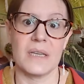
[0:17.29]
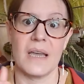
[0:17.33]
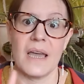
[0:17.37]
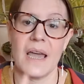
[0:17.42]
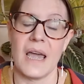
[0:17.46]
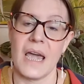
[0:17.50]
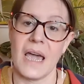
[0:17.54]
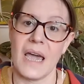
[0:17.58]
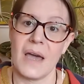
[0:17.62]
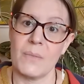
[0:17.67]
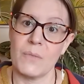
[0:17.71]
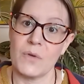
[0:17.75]

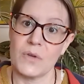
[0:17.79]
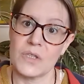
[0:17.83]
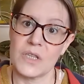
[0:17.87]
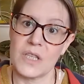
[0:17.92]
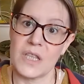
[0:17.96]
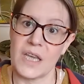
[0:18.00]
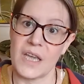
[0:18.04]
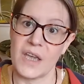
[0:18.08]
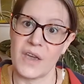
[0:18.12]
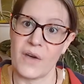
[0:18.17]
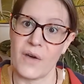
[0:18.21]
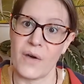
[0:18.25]
how much
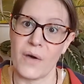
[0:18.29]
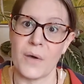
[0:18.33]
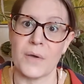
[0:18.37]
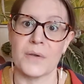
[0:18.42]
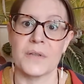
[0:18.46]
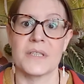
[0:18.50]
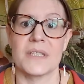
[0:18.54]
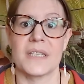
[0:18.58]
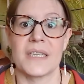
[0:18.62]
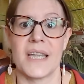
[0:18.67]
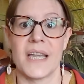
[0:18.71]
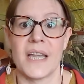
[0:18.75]
they
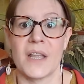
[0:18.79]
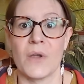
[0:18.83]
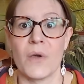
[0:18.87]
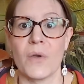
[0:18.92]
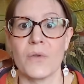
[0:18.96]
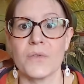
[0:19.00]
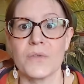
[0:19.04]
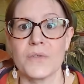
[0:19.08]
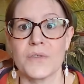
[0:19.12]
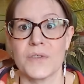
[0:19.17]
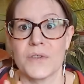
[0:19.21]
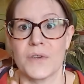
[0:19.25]
cost, and
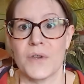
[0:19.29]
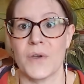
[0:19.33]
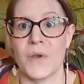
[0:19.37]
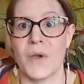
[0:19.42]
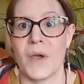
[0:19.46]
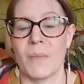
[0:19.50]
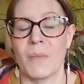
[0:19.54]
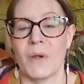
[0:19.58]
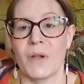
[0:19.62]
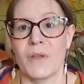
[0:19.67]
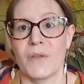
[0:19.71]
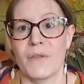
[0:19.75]
also
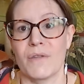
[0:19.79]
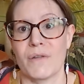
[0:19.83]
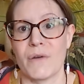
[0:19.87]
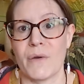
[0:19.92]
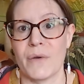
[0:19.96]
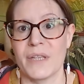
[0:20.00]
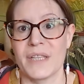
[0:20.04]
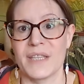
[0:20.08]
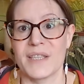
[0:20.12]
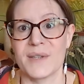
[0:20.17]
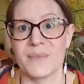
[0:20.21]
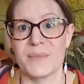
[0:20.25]
I'm going to throw
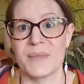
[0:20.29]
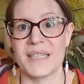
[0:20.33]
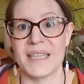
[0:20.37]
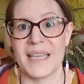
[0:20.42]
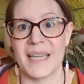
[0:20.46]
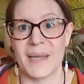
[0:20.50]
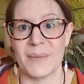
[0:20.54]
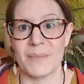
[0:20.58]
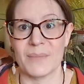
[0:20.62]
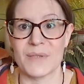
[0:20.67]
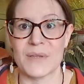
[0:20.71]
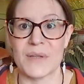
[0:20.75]
in some
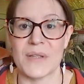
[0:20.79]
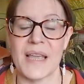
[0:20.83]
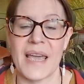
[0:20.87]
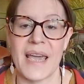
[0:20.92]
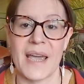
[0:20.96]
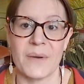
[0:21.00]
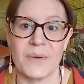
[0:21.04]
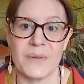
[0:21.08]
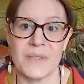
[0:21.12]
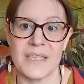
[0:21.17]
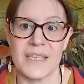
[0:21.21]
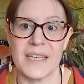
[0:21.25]
tips on
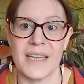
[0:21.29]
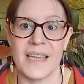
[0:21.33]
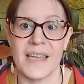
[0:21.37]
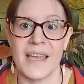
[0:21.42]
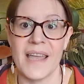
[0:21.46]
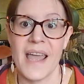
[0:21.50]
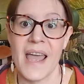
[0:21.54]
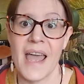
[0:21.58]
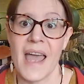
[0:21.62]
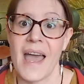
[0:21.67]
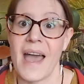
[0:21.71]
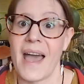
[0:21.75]
how to
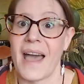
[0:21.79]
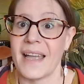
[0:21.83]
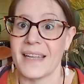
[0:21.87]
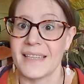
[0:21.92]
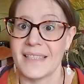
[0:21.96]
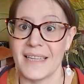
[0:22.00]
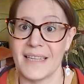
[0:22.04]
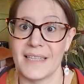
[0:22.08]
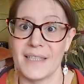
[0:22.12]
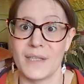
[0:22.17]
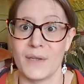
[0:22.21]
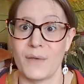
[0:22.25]

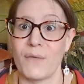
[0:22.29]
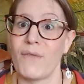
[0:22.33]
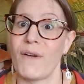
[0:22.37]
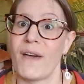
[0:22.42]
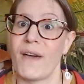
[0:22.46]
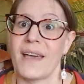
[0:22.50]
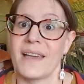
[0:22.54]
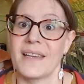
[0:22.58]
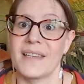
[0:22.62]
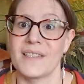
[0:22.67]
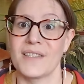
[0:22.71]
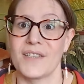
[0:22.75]

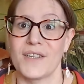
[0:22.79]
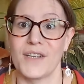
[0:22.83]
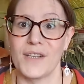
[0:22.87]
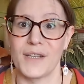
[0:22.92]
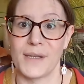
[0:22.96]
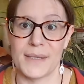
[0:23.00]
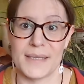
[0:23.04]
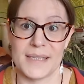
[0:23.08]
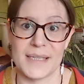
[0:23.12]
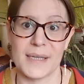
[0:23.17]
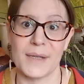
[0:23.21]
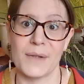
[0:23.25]
identify
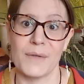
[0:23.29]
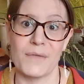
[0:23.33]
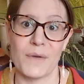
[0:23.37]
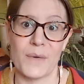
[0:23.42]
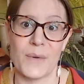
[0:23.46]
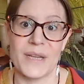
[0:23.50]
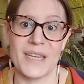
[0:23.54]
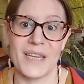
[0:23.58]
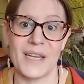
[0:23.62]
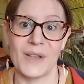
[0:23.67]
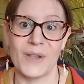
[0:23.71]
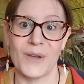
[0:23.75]
sterling silver
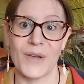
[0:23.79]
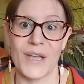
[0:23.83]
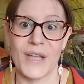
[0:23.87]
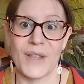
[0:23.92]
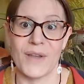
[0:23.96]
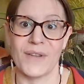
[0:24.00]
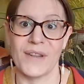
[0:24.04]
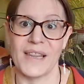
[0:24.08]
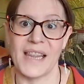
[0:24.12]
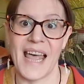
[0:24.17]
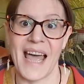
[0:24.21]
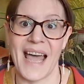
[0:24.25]
when you're looking
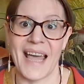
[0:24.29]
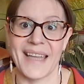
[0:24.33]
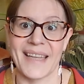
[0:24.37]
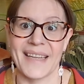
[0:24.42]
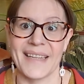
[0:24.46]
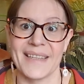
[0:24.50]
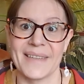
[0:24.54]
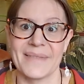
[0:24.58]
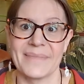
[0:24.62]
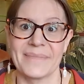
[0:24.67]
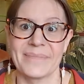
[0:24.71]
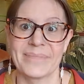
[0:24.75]
online.